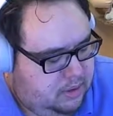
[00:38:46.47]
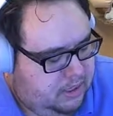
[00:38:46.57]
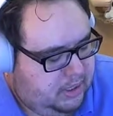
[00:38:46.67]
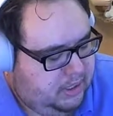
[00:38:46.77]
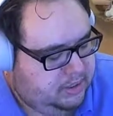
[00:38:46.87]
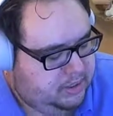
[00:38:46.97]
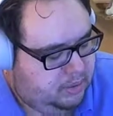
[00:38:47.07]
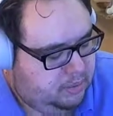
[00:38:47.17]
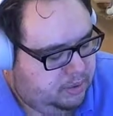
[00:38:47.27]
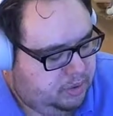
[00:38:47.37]
E is
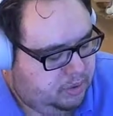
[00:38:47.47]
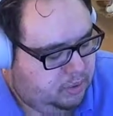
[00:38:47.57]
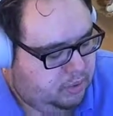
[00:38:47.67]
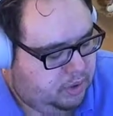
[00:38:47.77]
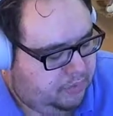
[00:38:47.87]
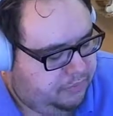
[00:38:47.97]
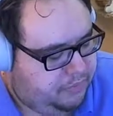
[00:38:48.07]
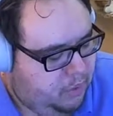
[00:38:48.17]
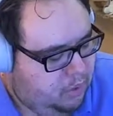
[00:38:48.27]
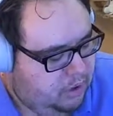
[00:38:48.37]
equal to the
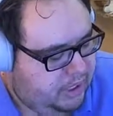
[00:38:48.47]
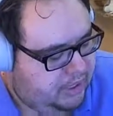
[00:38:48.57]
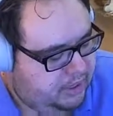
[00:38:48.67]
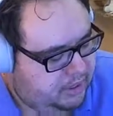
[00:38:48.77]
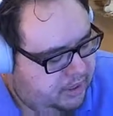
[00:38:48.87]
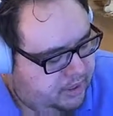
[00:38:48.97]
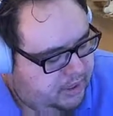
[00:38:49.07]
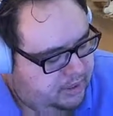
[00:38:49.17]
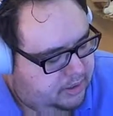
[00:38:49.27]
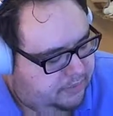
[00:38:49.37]
focal length
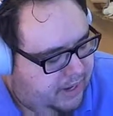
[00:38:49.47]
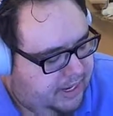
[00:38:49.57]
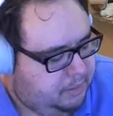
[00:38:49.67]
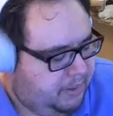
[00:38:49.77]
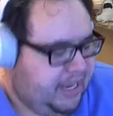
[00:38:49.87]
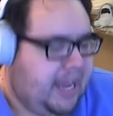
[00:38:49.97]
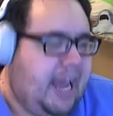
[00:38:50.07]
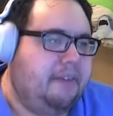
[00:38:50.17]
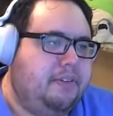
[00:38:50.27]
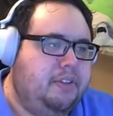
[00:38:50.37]
divided by
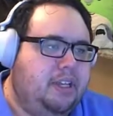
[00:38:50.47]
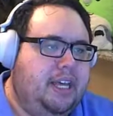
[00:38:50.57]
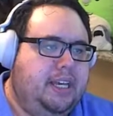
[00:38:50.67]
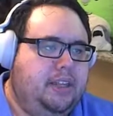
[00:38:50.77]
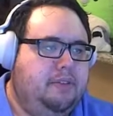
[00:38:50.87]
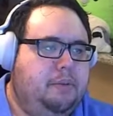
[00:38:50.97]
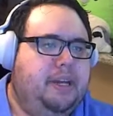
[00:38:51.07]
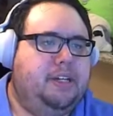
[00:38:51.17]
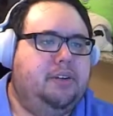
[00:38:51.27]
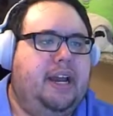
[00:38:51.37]
half of the length of the
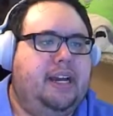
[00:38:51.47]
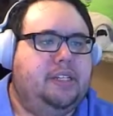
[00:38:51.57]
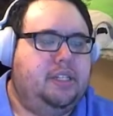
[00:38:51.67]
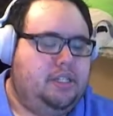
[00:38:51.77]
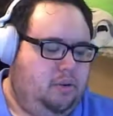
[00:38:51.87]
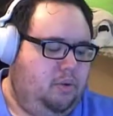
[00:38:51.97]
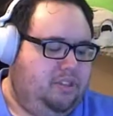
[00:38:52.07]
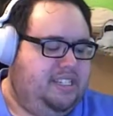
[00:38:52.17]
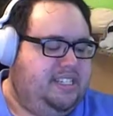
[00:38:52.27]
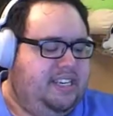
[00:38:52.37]
major axis, or
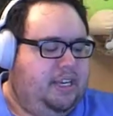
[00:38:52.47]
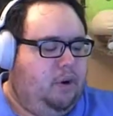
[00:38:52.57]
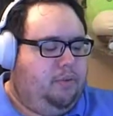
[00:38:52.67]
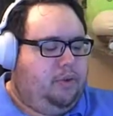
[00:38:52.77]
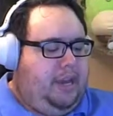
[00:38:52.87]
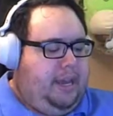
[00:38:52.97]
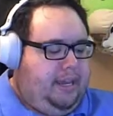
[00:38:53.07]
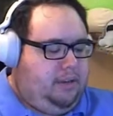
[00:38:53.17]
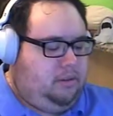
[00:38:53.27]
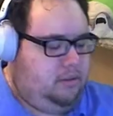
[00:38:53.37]
C over A.